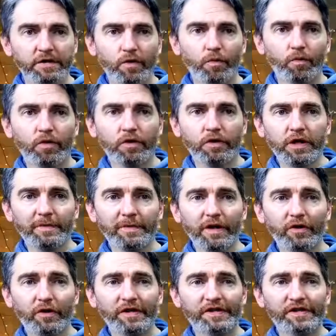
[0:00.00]
We're going to play
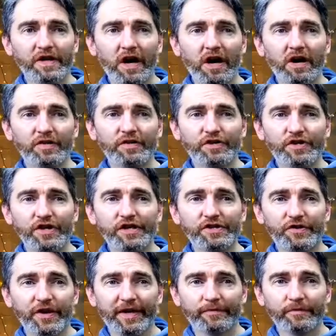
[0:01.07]
all this on the G
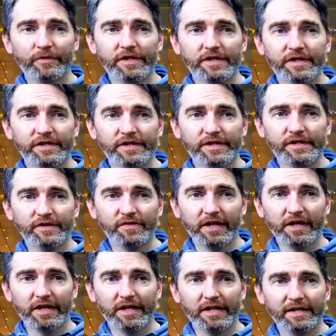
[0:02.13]
string, which is this
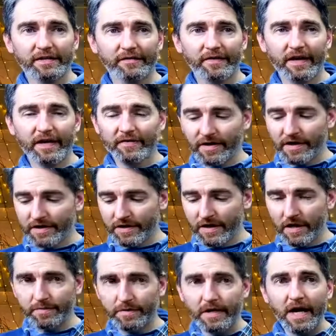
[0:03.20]
string at the very, very
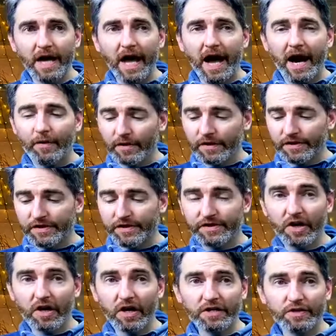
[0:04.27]
top. And we're going to
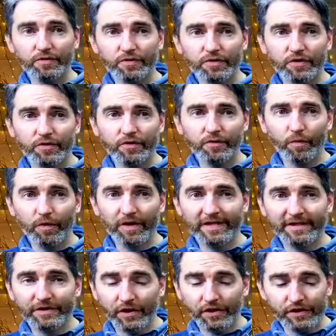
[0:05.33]
start
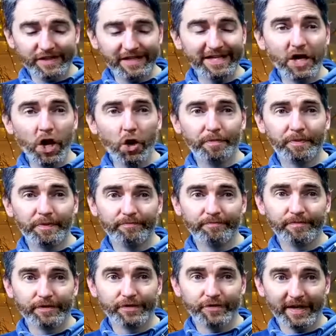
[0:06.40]
with just the open
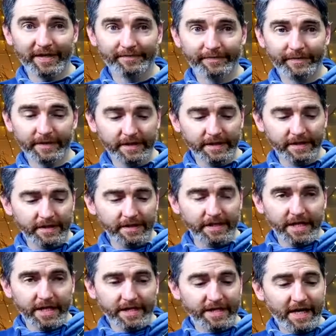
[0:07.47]
string.
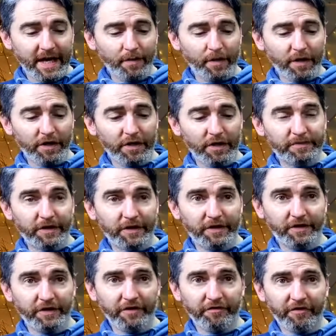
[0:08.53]
Then we're going up to the
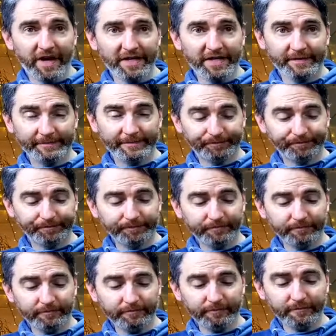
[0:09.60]
3rd fret,
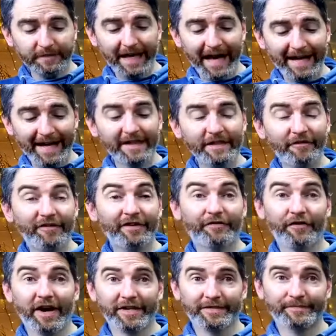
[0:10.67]
and then the 5th
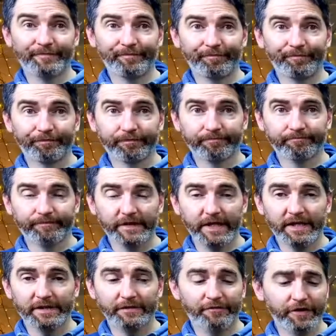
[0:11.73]
fret.
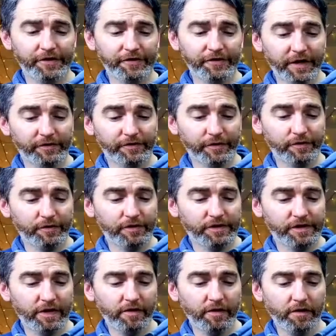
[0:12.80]
That's the first 3 notes.
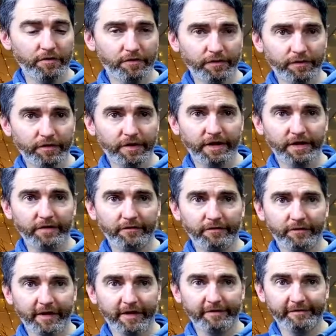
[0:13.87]
0, 3, 5.